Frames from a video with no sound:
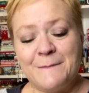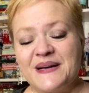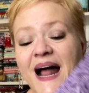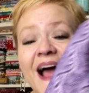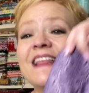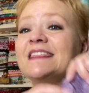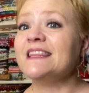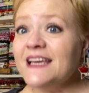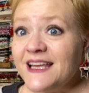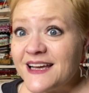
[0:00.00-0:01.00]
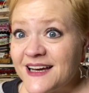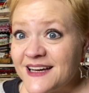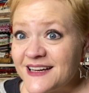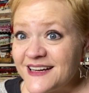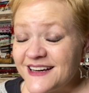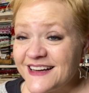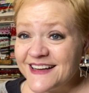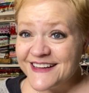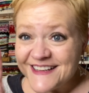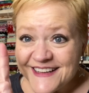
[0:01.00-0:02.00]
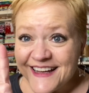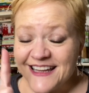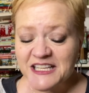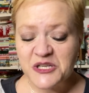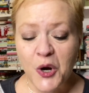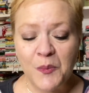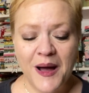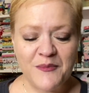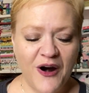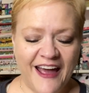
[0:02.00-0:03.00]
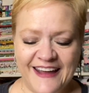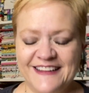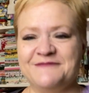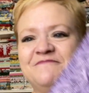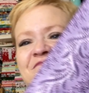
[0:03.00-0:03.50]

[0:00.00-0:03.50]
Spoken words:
But I think, and let's hope I'm right,